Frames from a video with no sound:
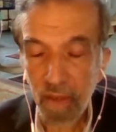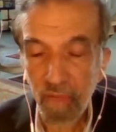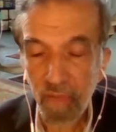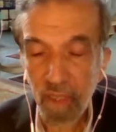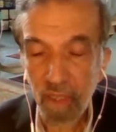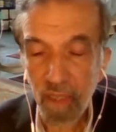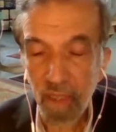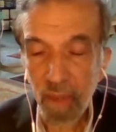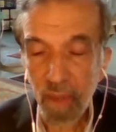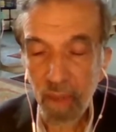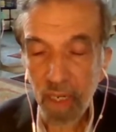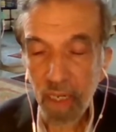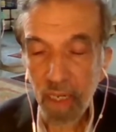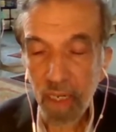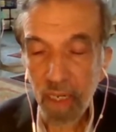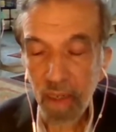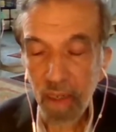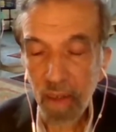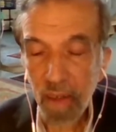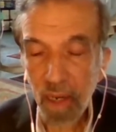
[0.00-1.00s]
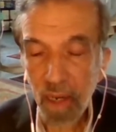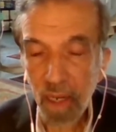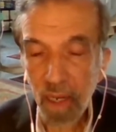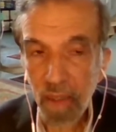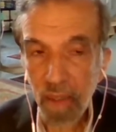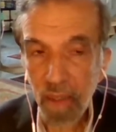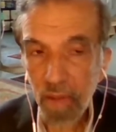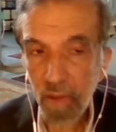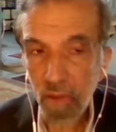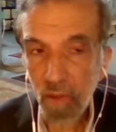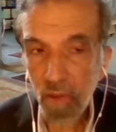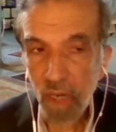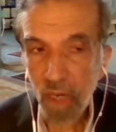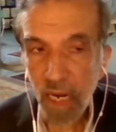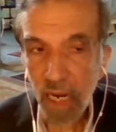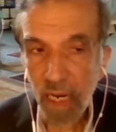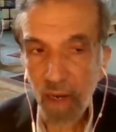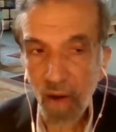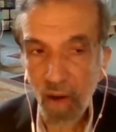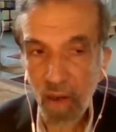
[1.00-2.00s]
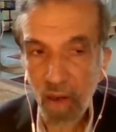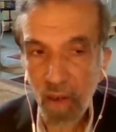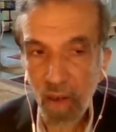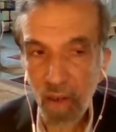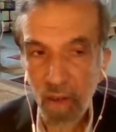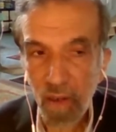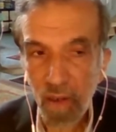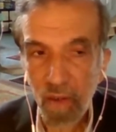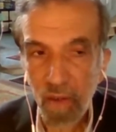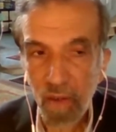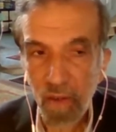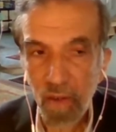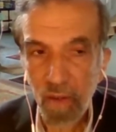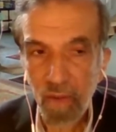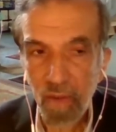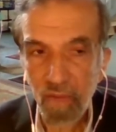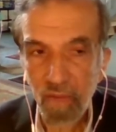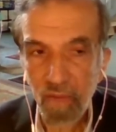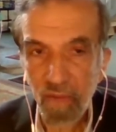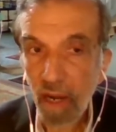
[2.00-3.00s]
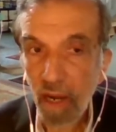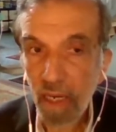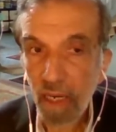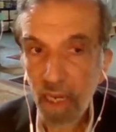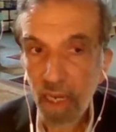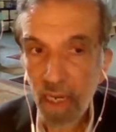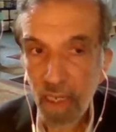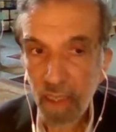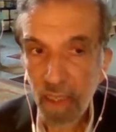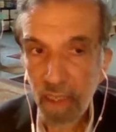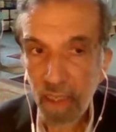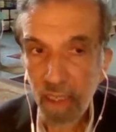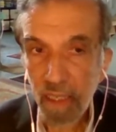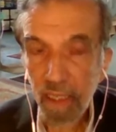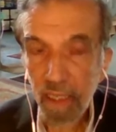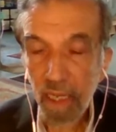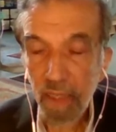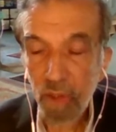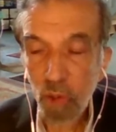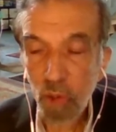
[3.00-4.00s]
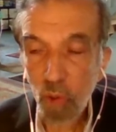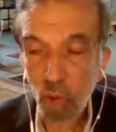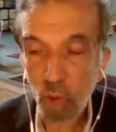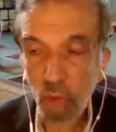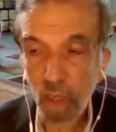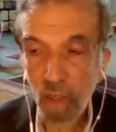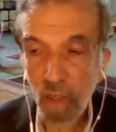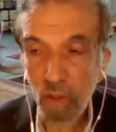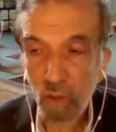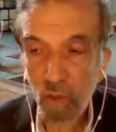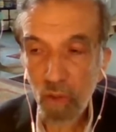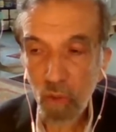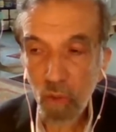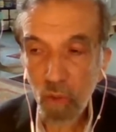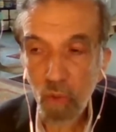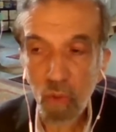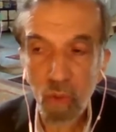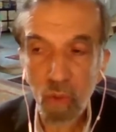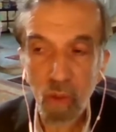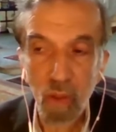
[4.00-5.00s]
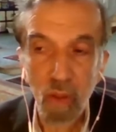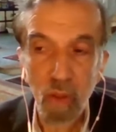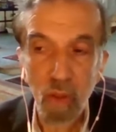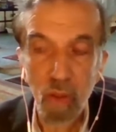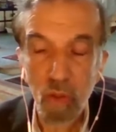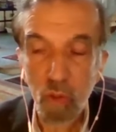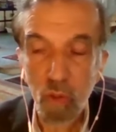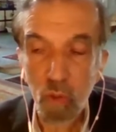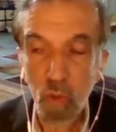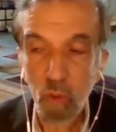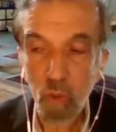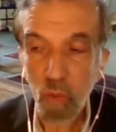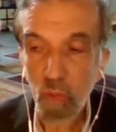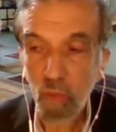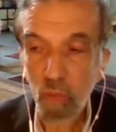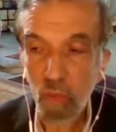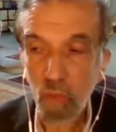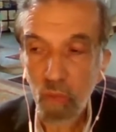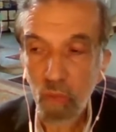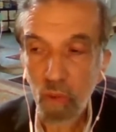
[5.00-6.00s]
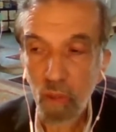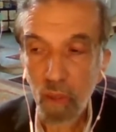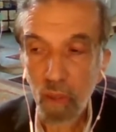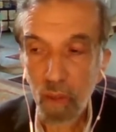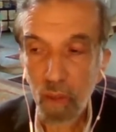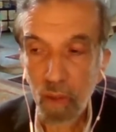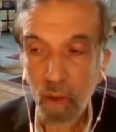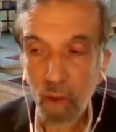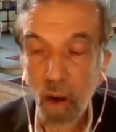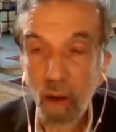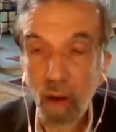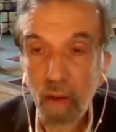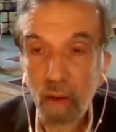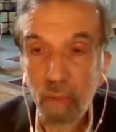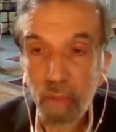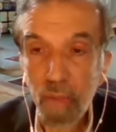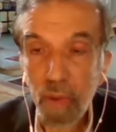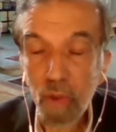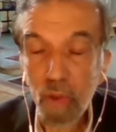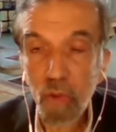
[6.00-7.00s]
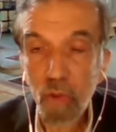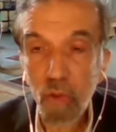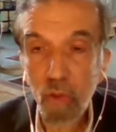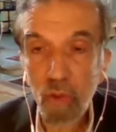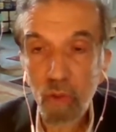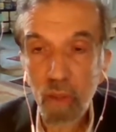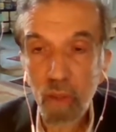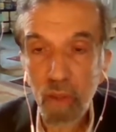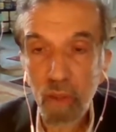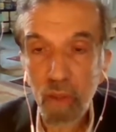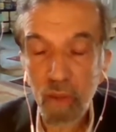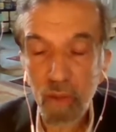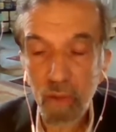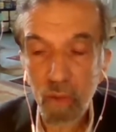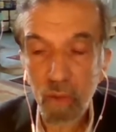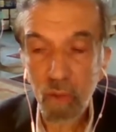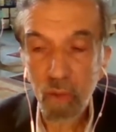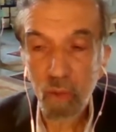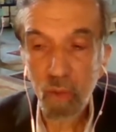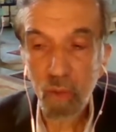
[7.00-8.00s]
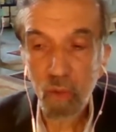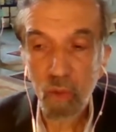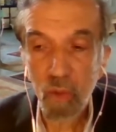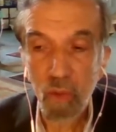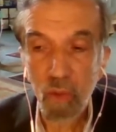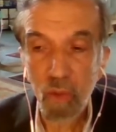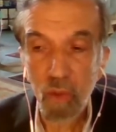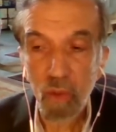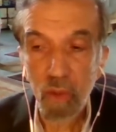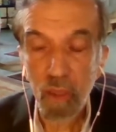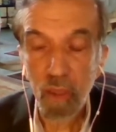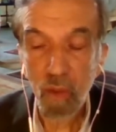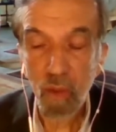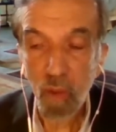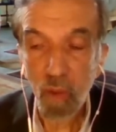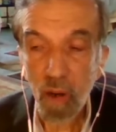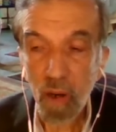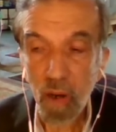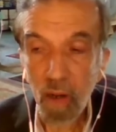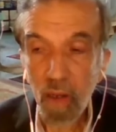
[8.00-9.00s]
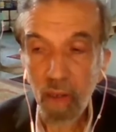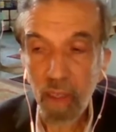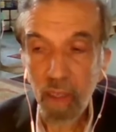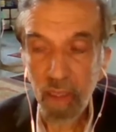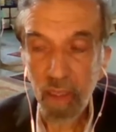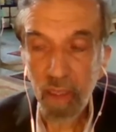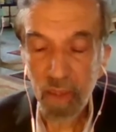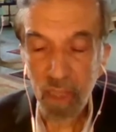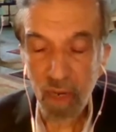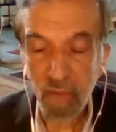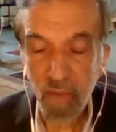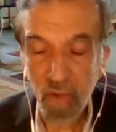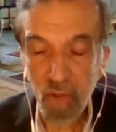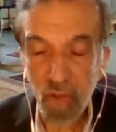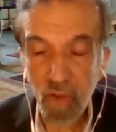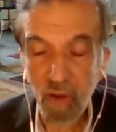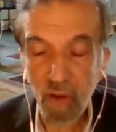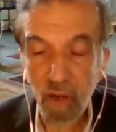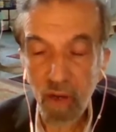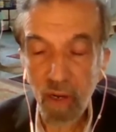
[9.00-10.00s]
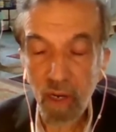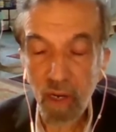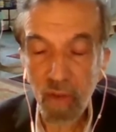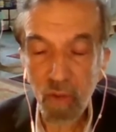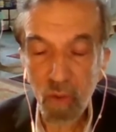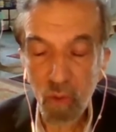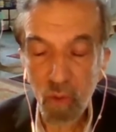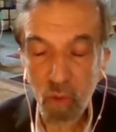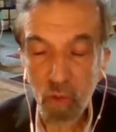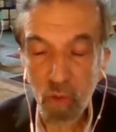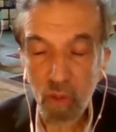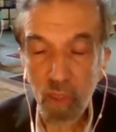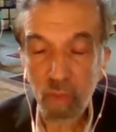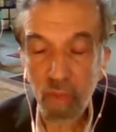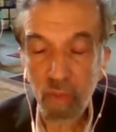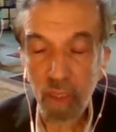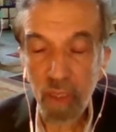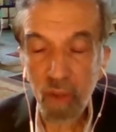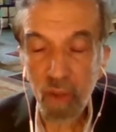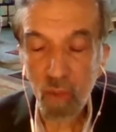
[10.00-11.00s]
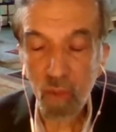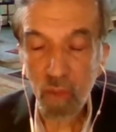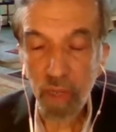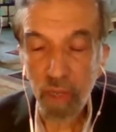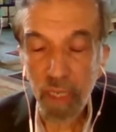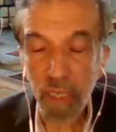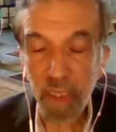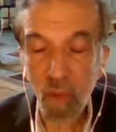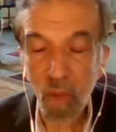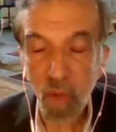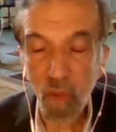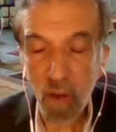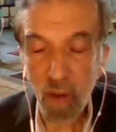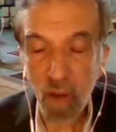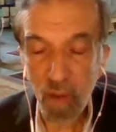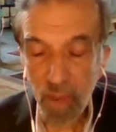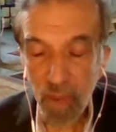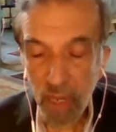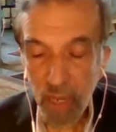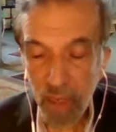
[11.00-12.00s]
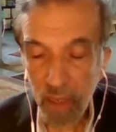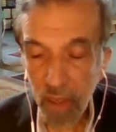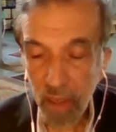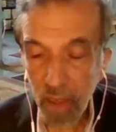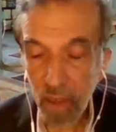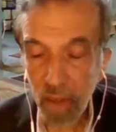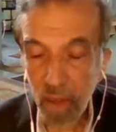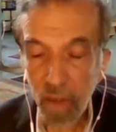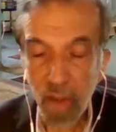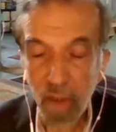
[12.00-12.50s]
in the beginning, like, you cannot find anything that you will do to contribute to the world in the service of Allah, to do something to make the world better.